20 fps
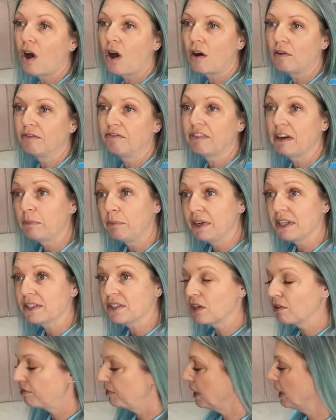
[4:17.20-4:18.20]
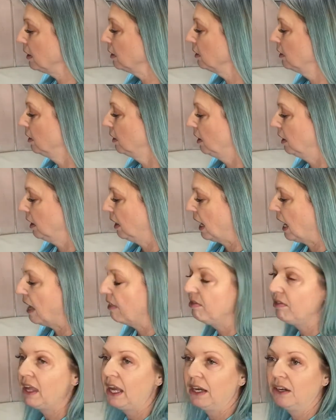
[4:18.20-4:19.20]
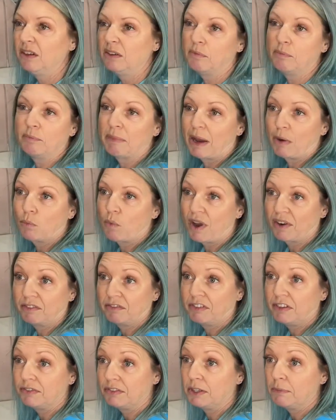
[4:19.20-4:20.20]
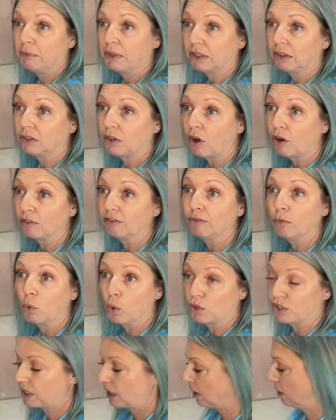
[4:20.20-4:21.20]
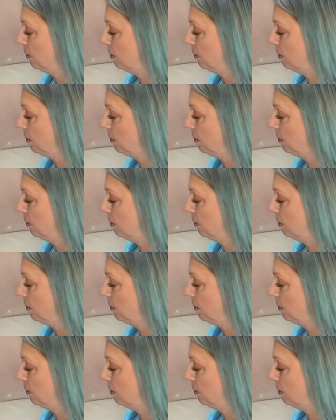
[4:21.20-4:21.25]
of fabric softener, and then about 150 mil of water.